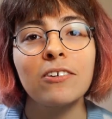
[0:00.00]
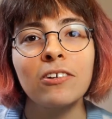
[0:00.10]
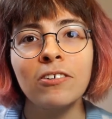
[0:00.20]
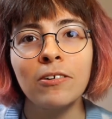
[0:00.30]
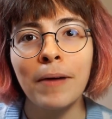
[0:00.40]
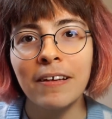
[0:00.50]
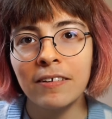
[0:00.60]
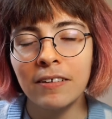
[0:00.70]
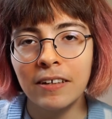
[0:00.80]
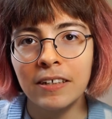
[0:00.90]
Traditional
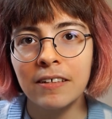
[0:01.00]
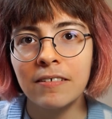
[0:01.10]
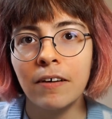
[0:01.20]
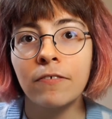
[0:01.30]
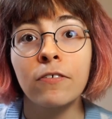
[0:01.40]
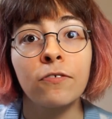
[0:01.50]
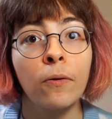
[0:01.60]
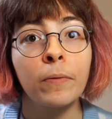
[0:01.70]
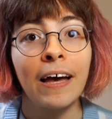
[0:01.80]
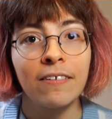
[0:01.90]
masculinity suffers
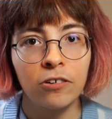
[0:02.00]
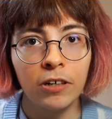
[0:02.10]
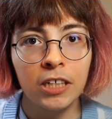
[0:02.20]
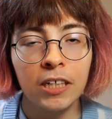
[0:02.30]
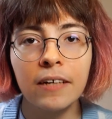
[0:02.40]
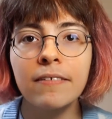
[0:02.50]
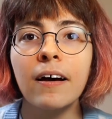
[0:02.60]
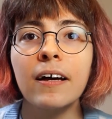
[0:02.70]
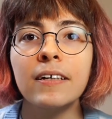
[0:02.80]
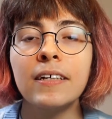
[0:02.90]
from castration
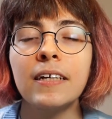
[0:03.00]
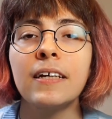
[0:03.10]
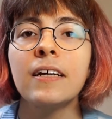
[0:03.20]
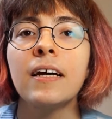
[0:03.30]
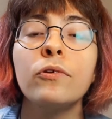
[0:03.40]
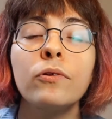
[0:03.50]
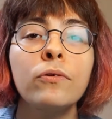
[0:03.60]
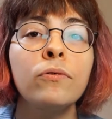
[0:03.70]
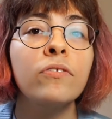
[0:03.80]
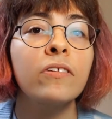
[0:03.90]
anxiety. To
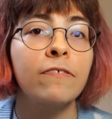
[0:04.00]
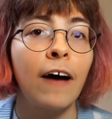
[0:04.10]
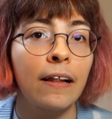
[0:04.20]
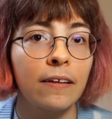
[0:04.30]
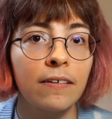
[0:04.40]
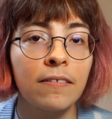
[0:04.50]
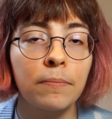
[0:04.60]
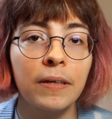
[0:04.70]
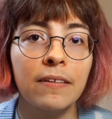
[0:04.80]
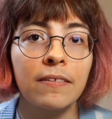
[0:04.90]
lose the phallus
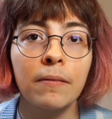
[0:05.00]
means